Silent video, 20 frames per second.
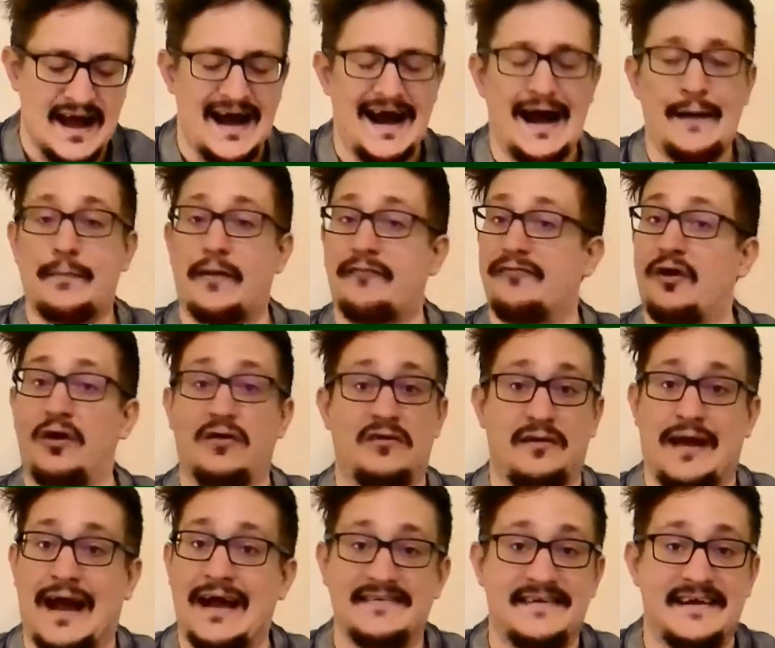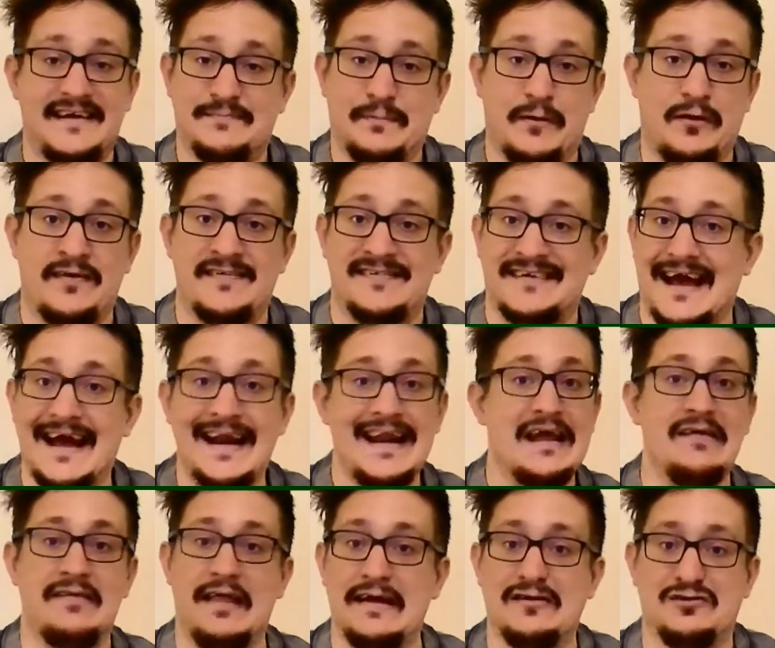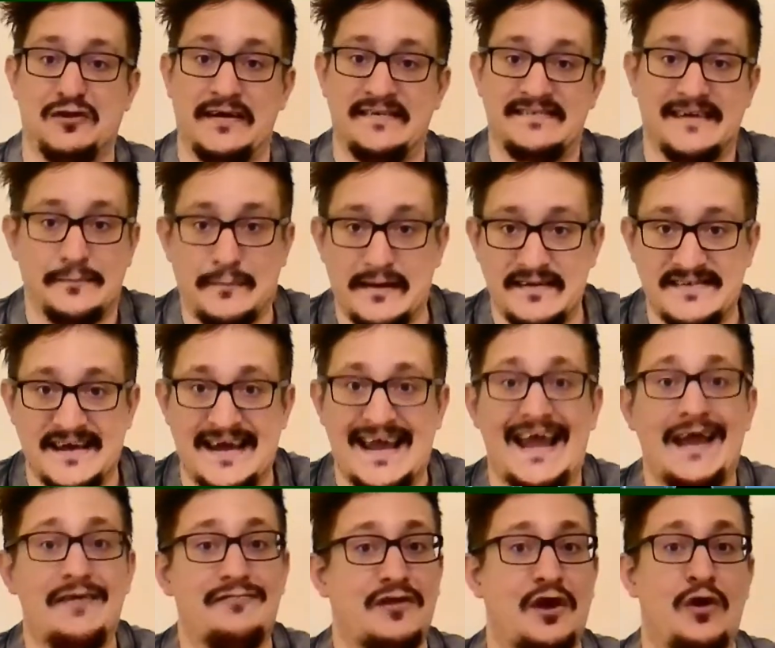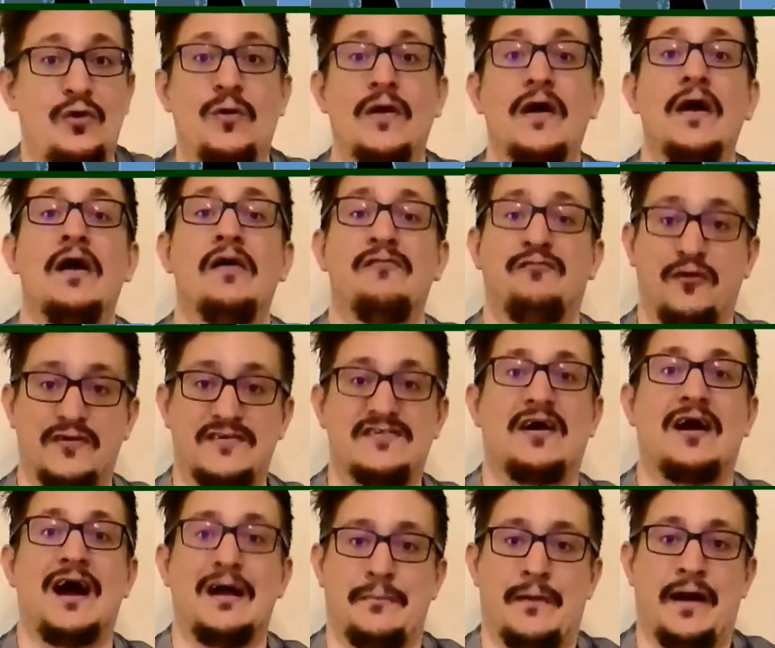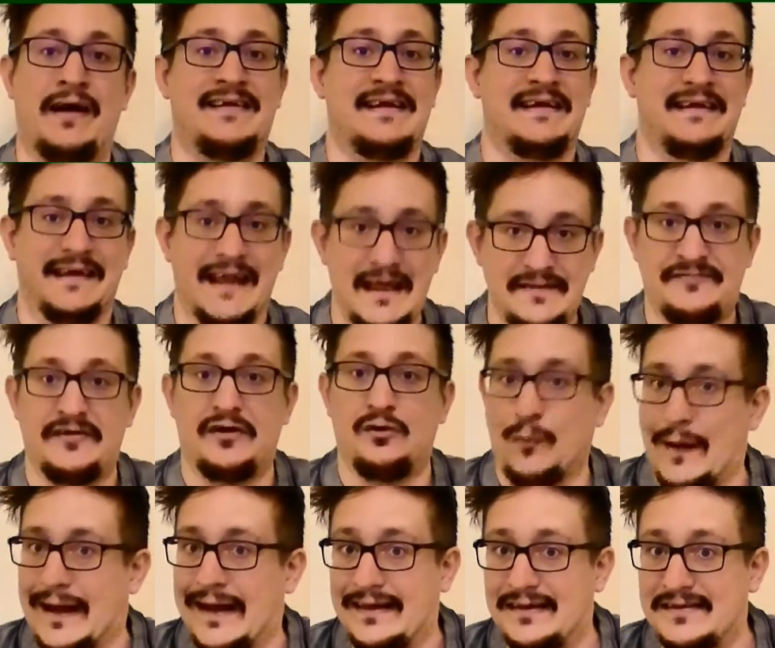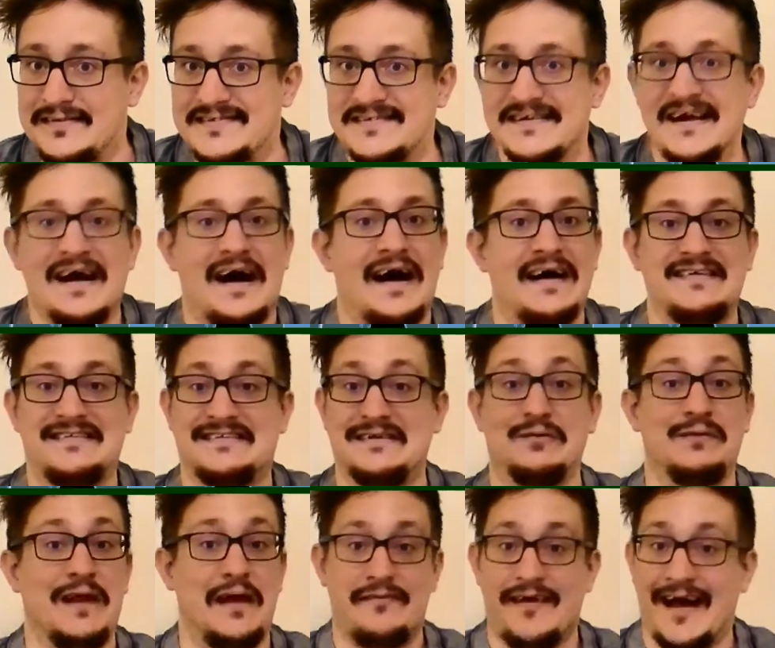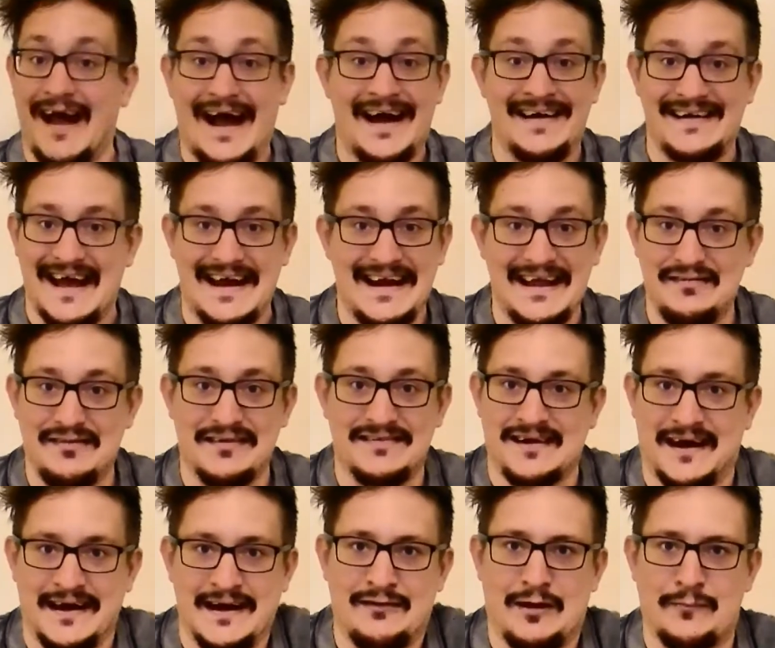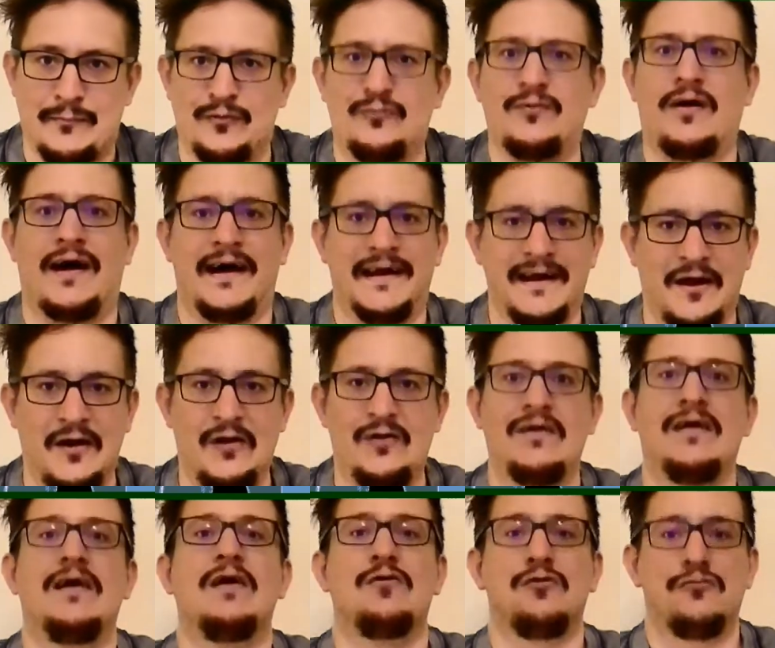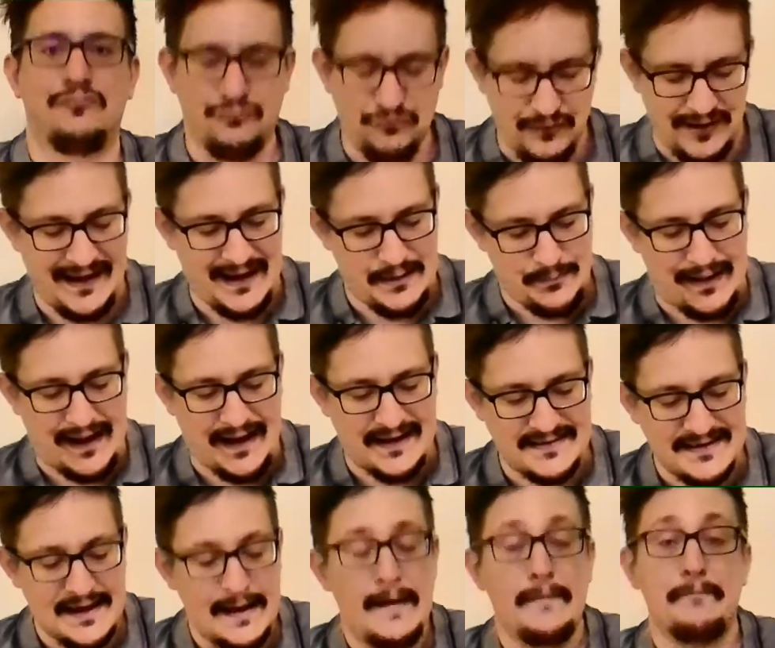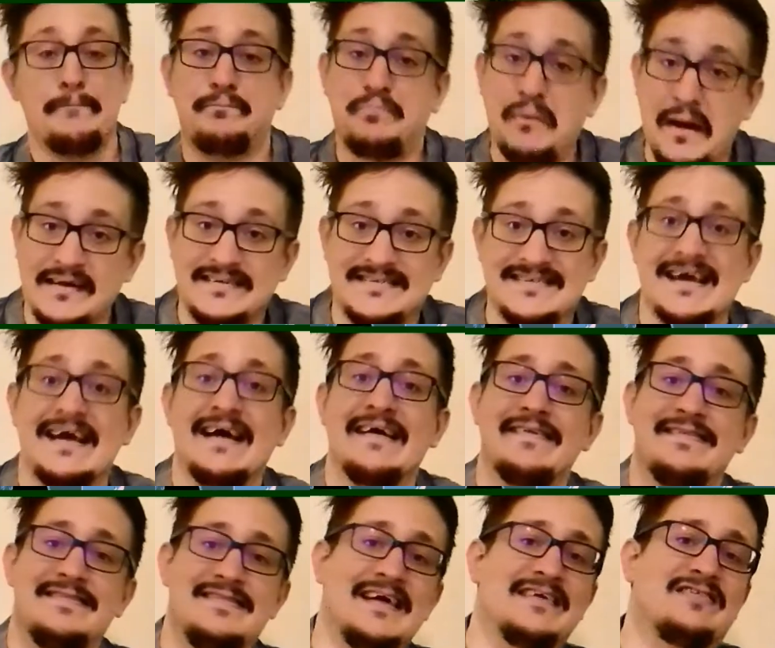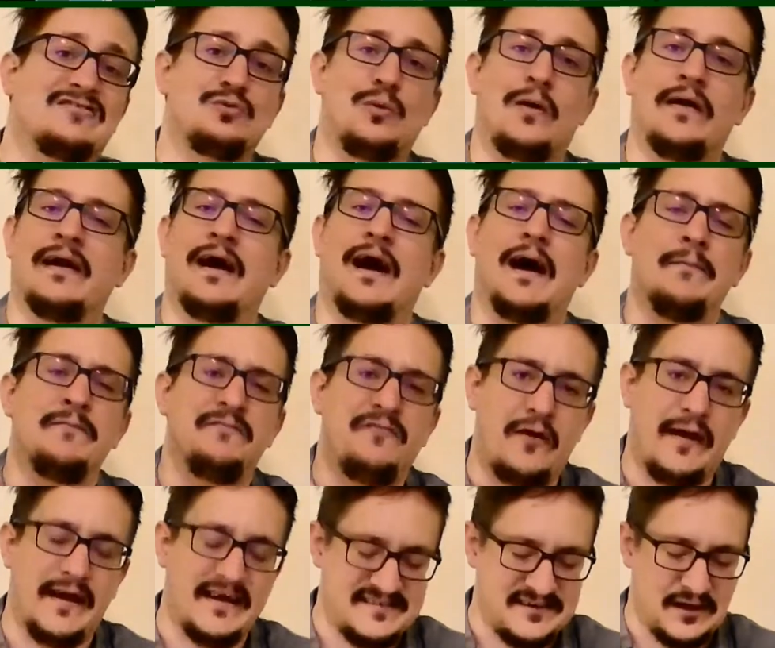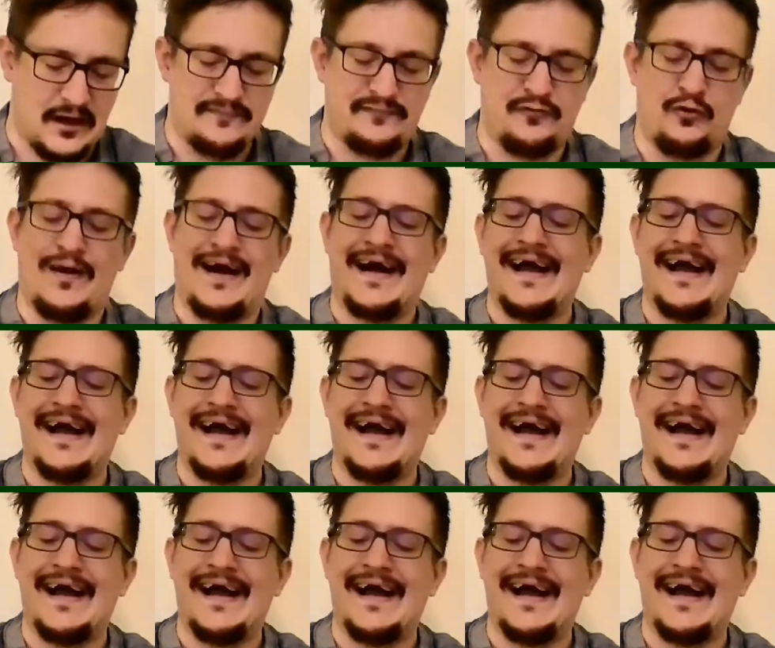I've not actually experienced any of their drinks, I must say, even though for a time I did live in Wales, I still never had any of the Tiny Rebel. I know, really bad. But this one I'm very excited for.